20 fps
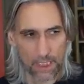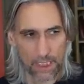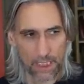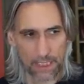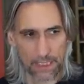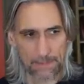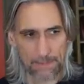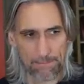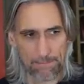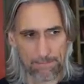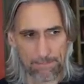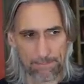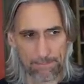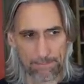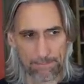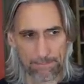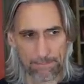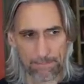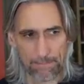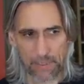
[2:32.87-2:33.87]
Um,
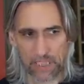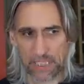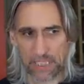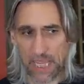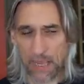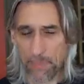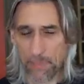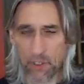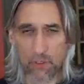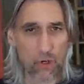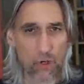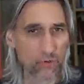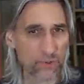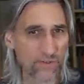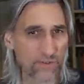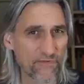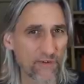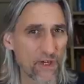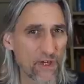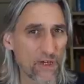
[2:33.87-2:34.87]
but Nepo
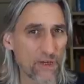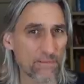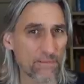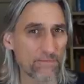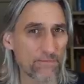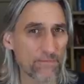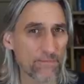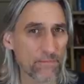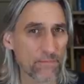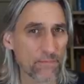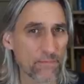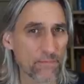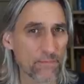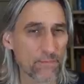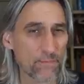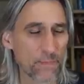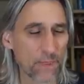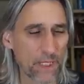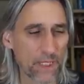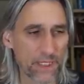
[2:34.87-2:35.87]
holds firm.
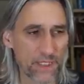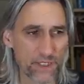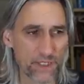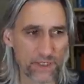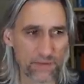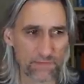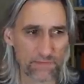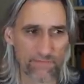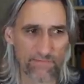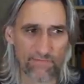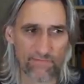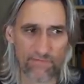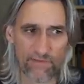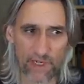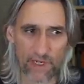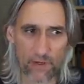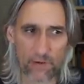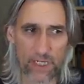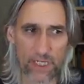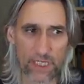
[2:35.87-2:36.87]
Played
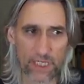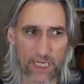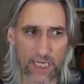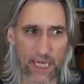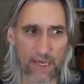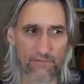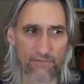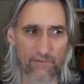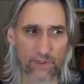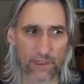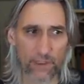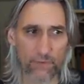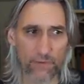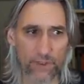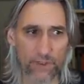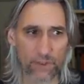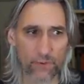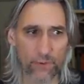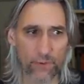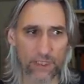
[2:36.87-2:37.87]
very carefully
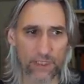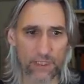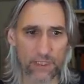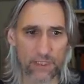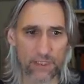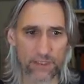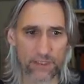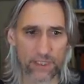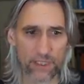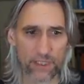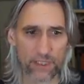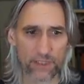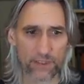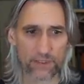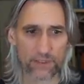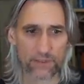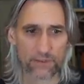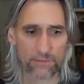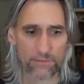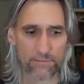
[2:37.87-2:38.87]
with queen d
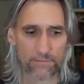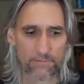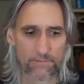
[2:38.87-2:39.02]
six.